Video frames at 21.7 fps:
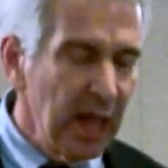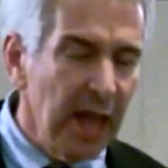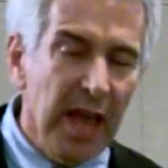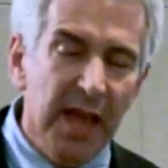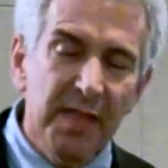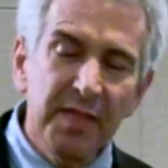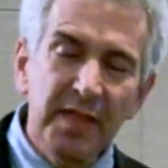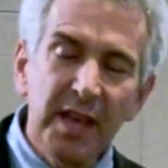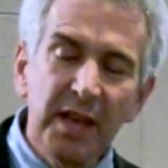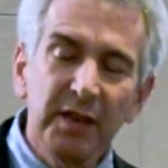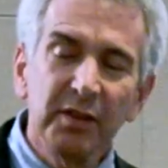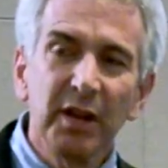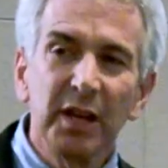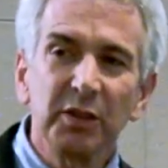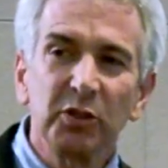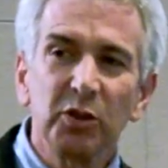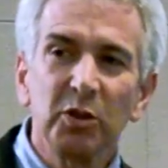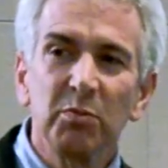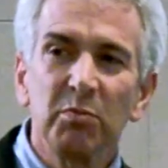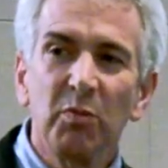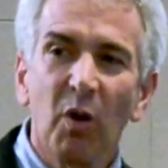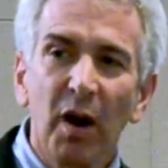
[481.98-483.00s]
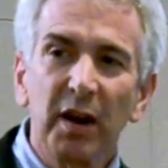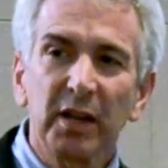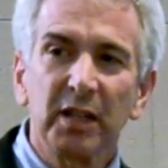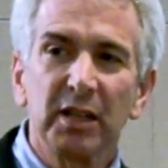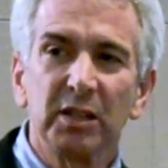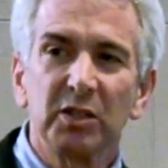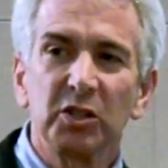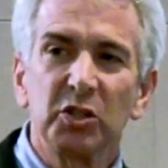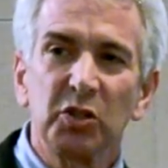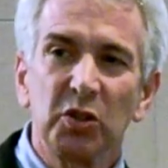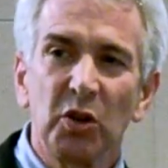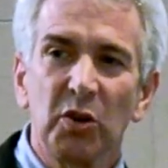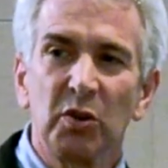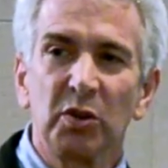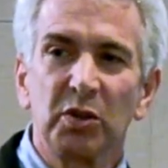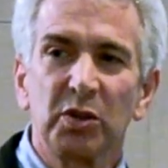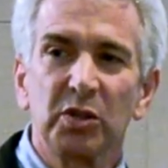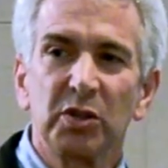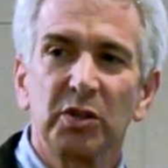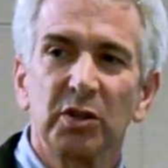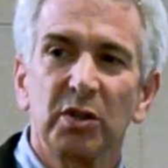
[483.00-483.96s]
And then let the market
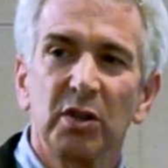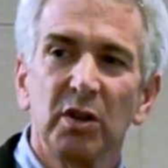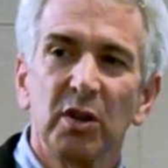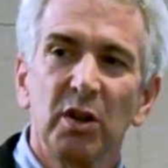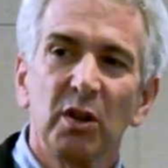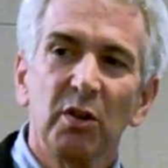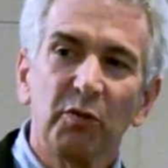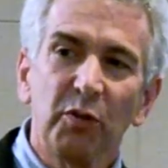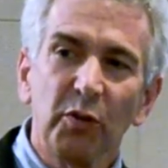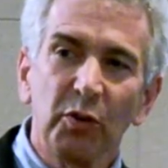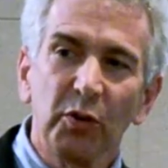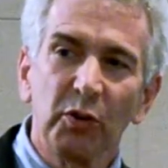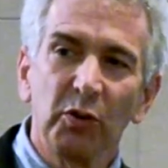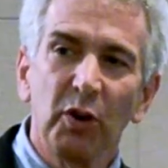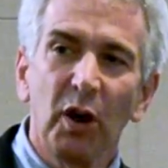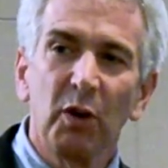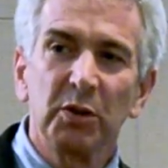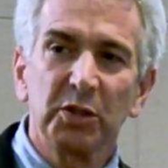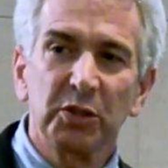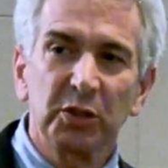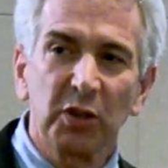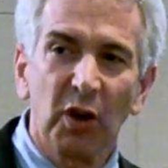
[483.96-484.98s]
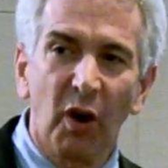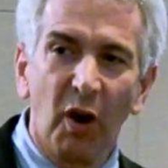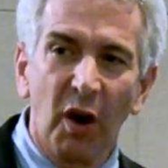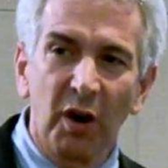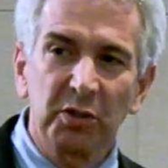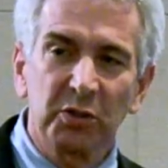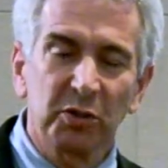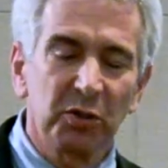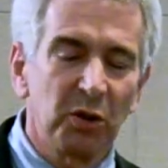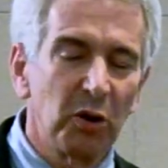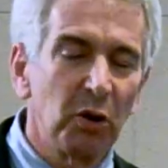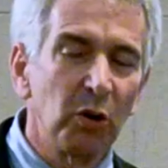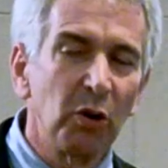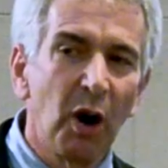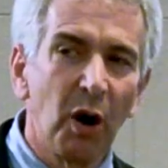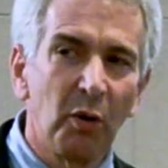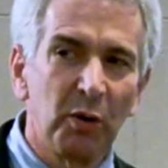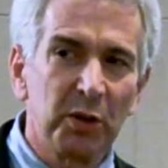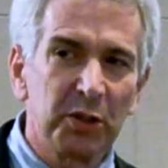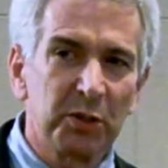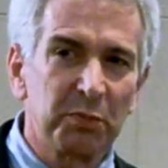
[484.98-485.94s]
search for the lowest cost,
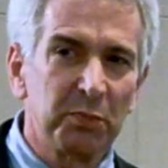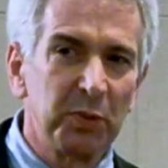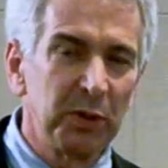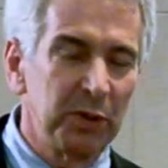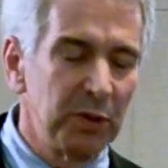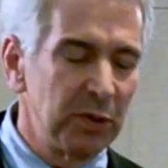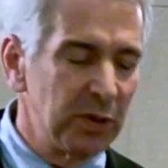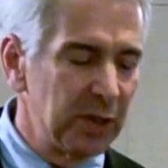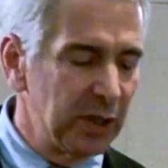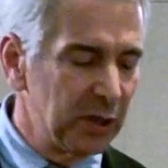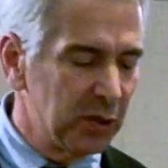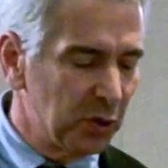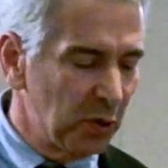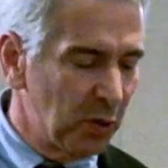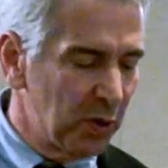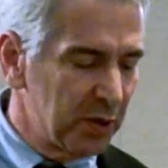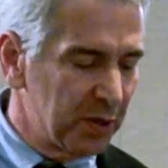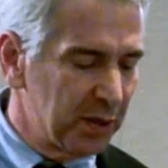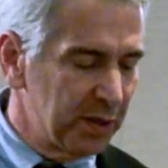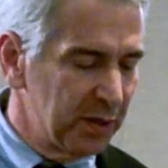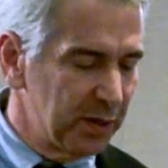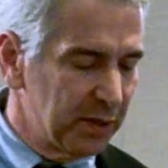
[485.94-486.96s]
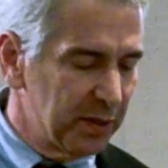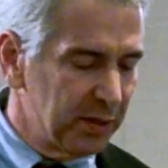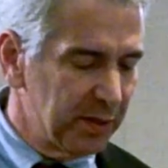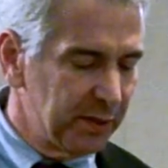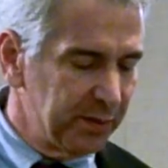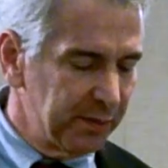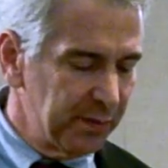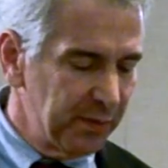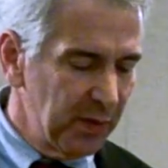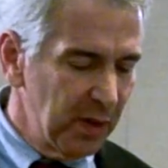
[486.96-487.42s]
lowest polluting sources.